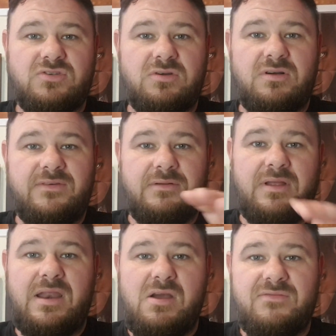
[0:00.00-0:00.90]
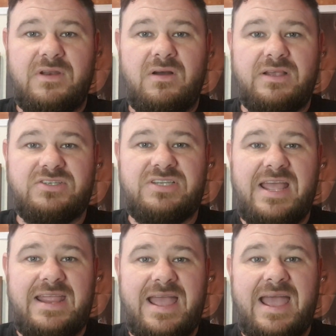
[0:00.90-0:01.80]
sort of an overnight
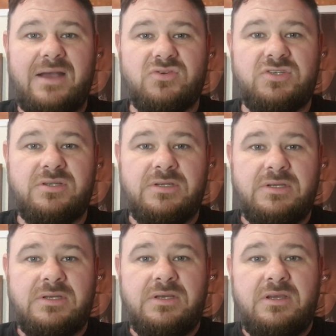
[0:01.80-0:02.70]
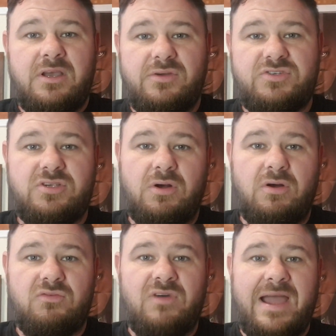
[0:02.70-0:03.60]
stay house, who's
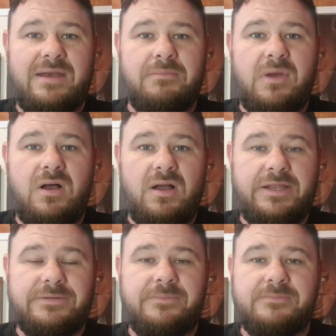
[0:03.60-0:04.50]
sort of ran by